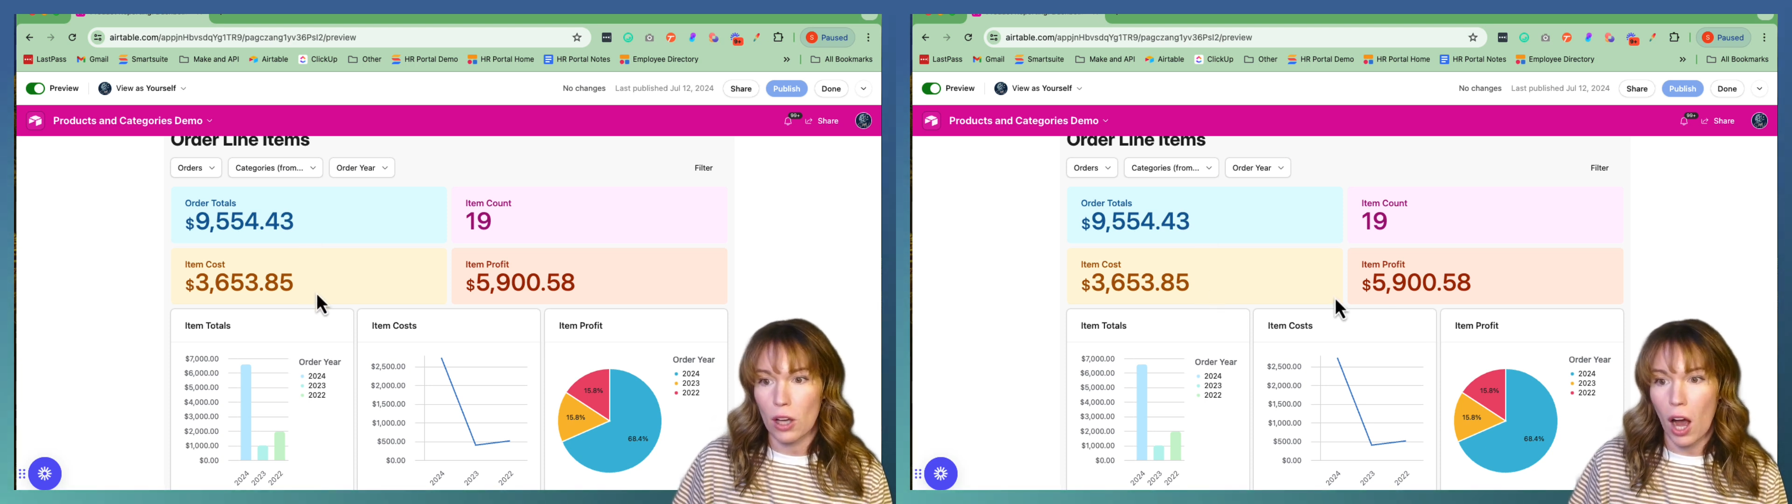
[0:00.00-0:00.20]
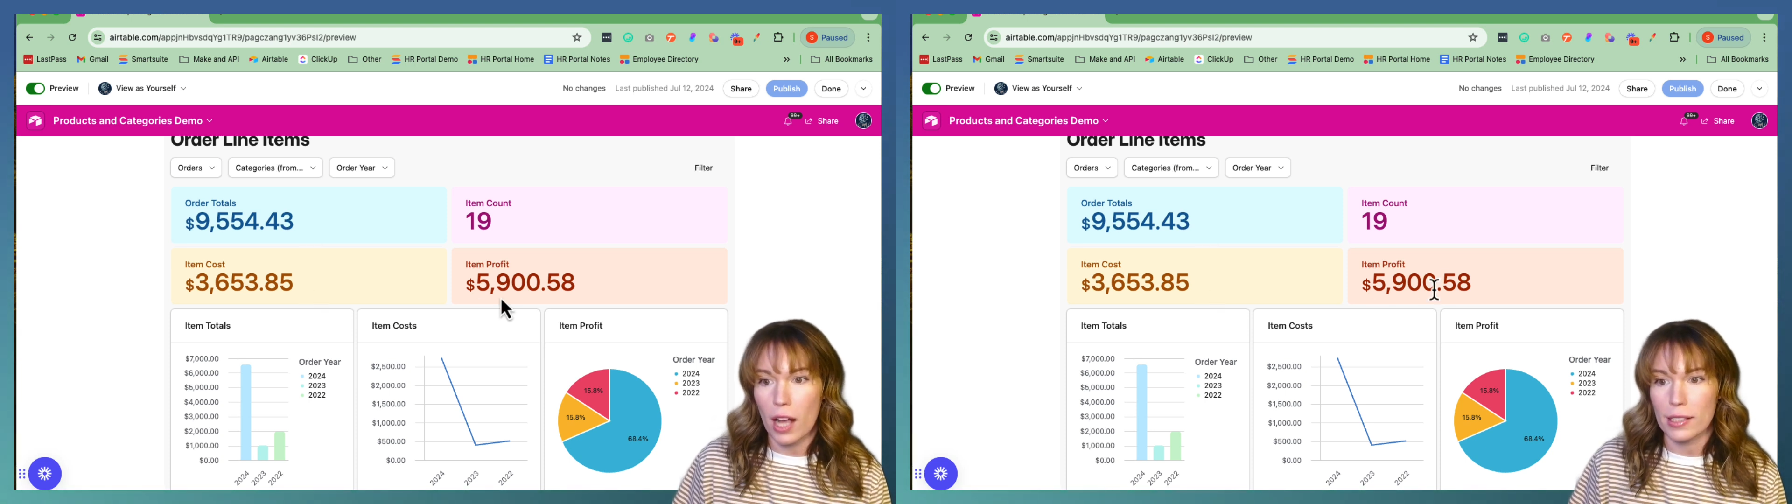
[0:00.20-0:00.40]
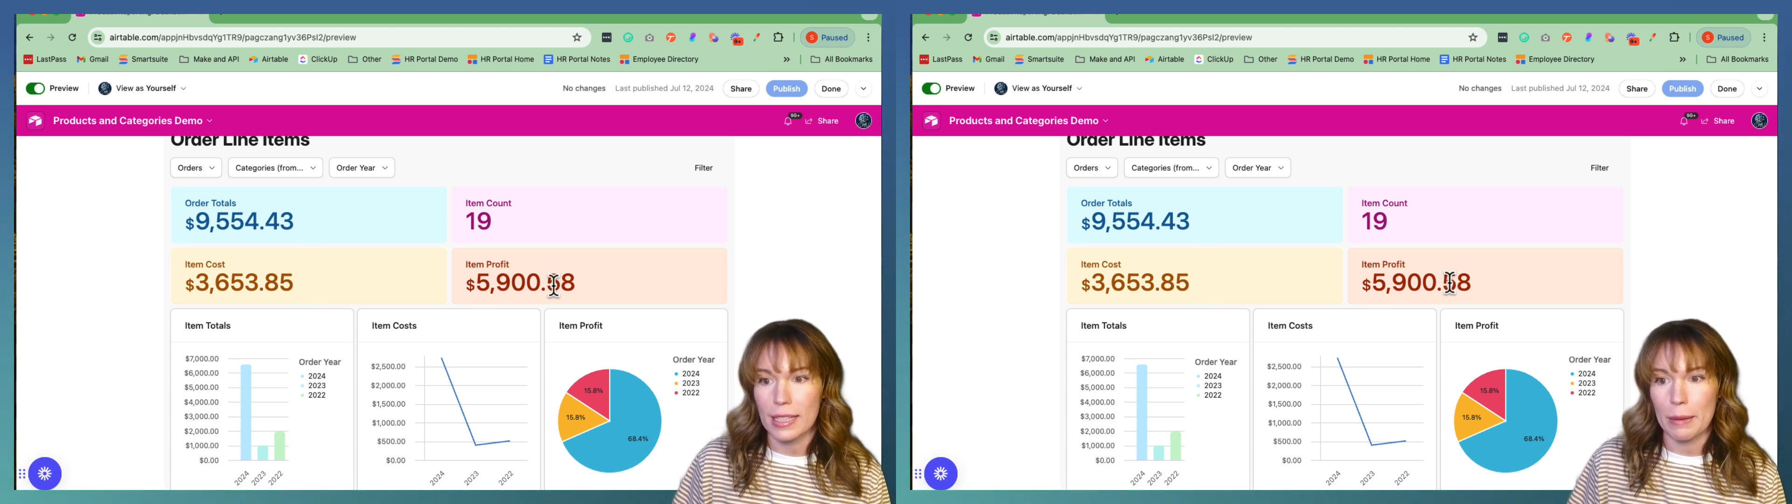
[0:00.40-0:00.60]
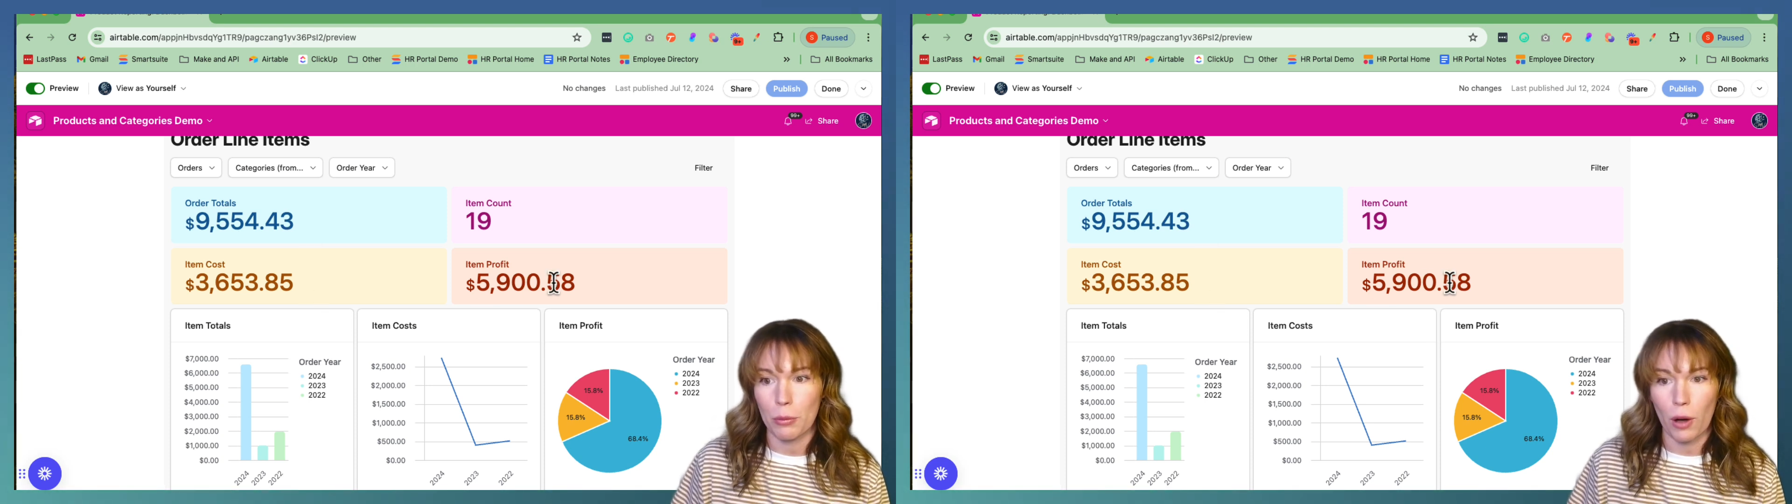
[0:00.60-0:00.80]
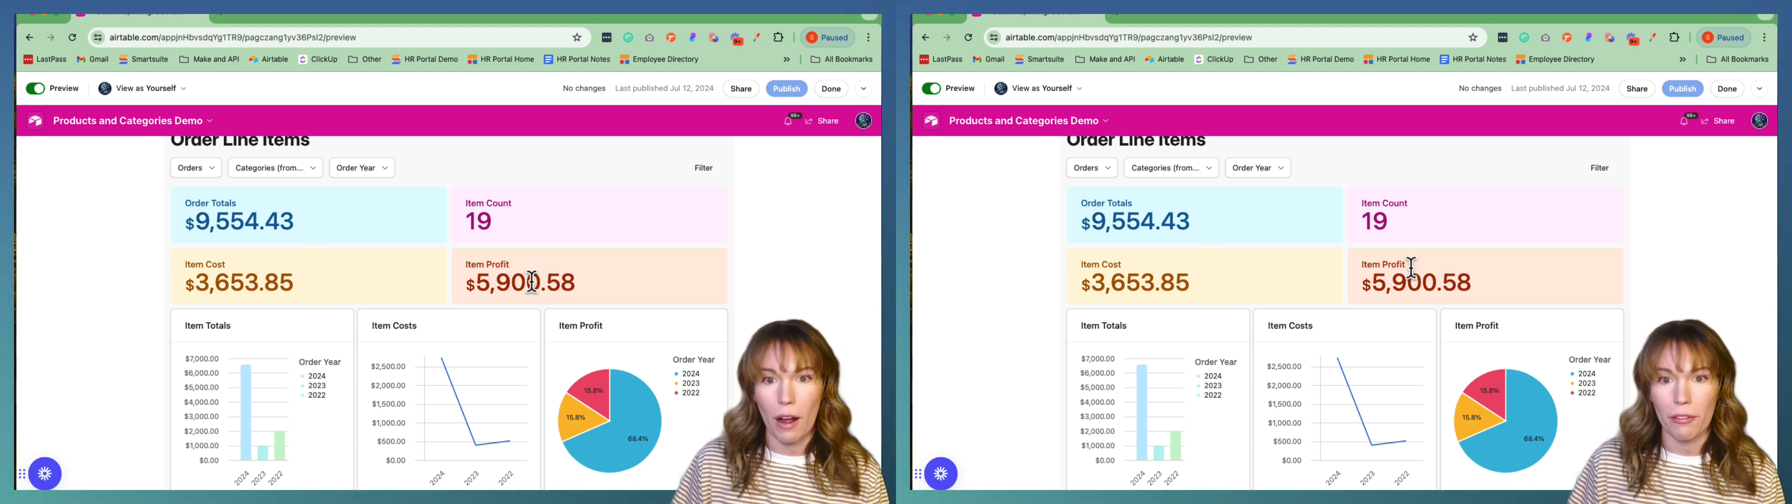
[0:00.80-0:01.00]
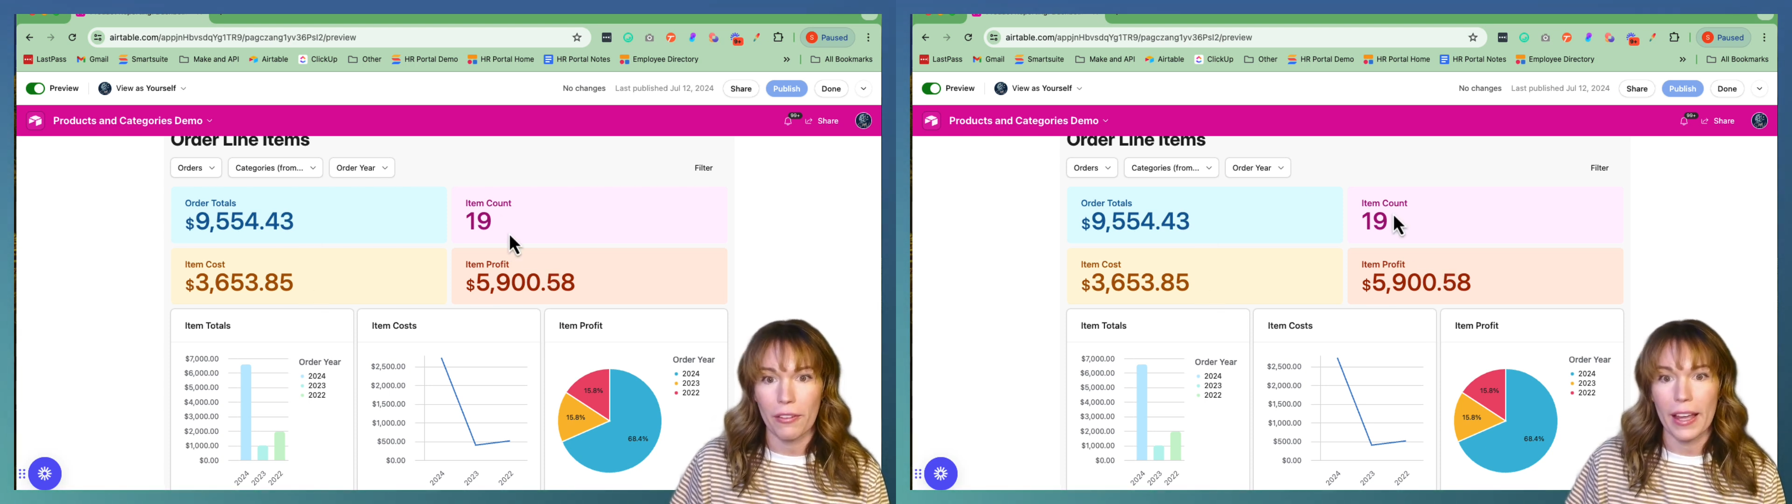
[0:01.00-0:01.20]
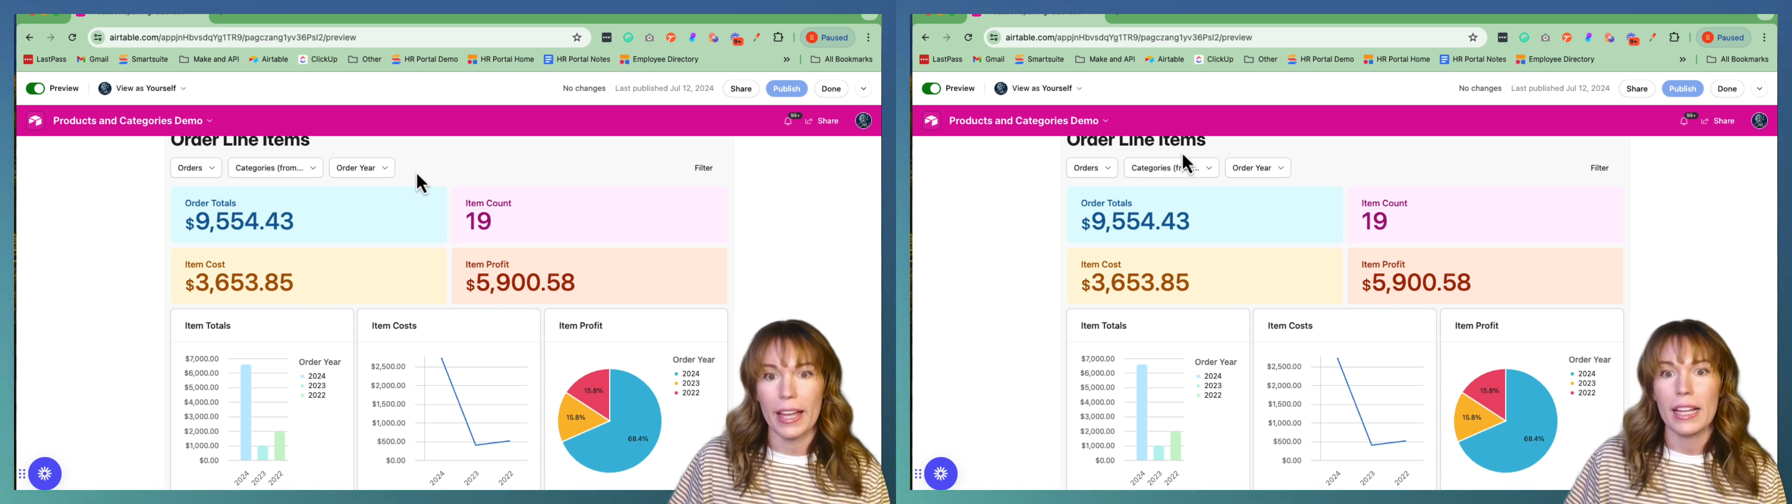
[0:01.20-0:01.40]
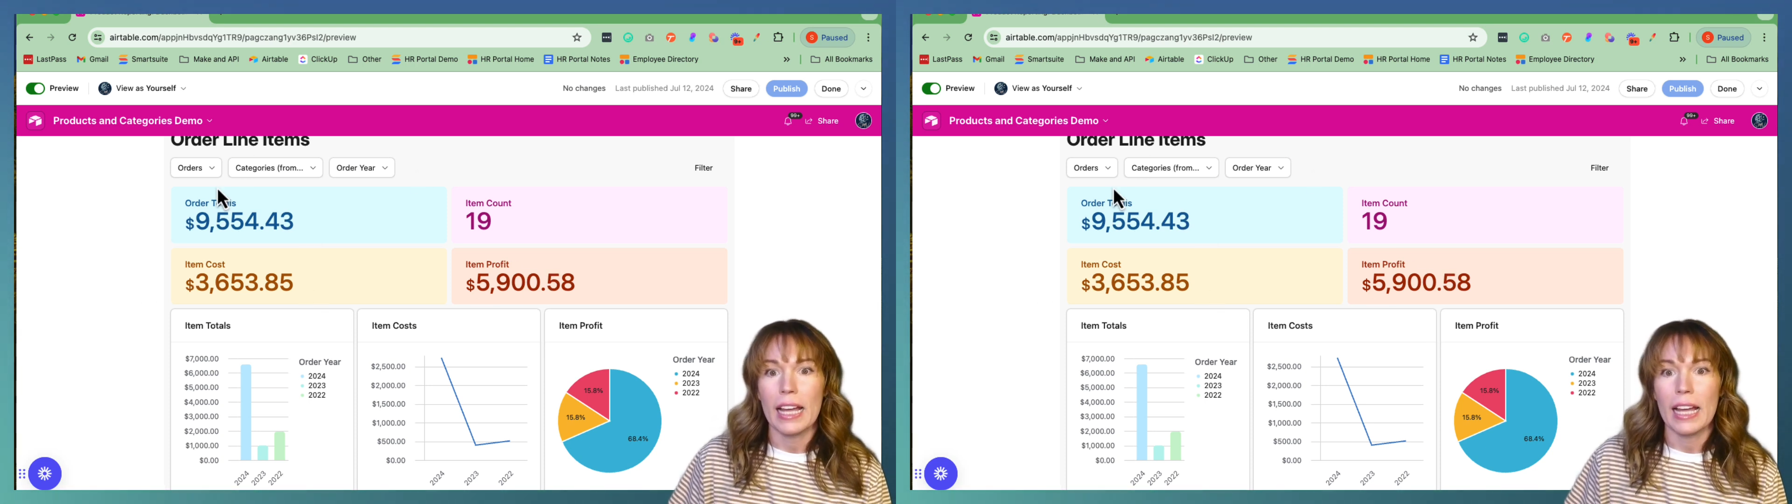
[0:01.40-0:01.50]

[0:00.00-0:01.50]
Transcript: costs, and profit